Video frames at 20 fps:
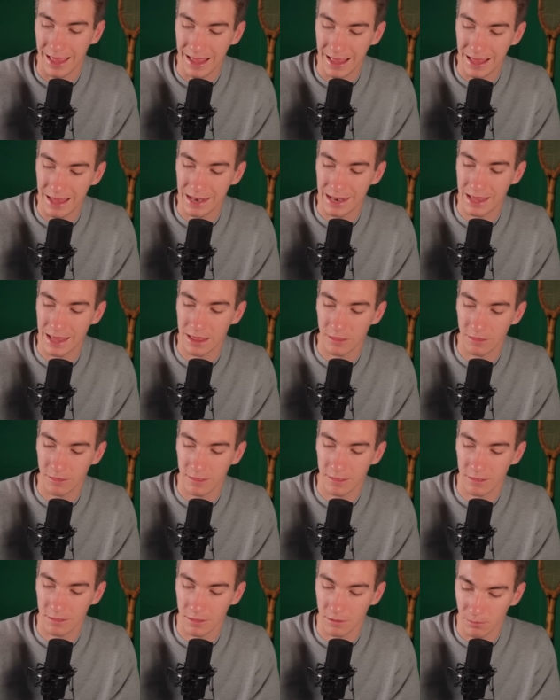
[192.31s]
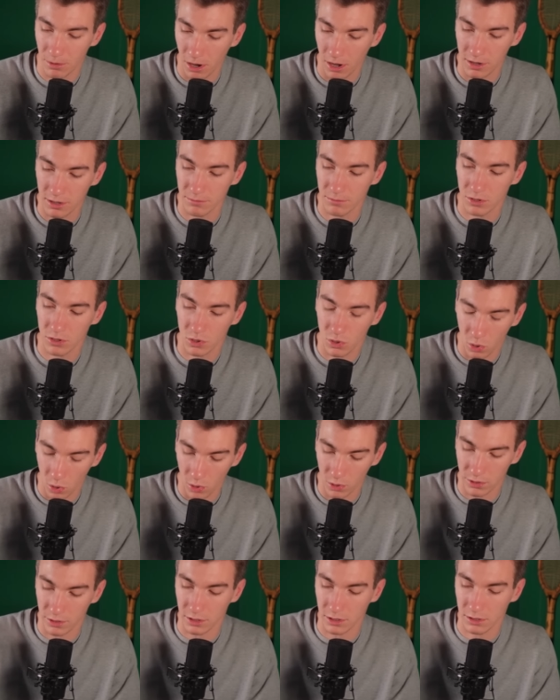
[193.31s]
in the bottom
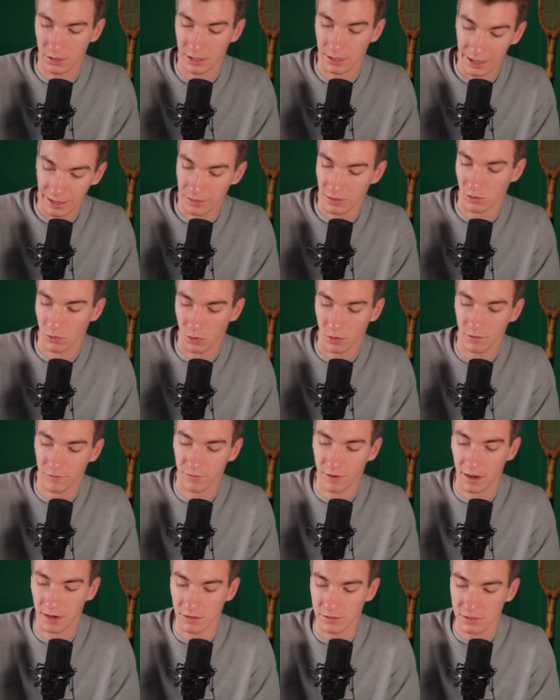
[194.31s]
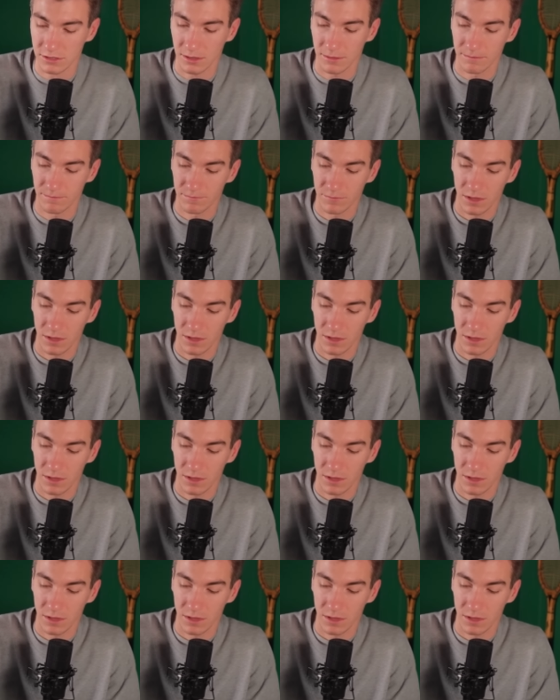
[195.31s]
quarter in the quarterfinals.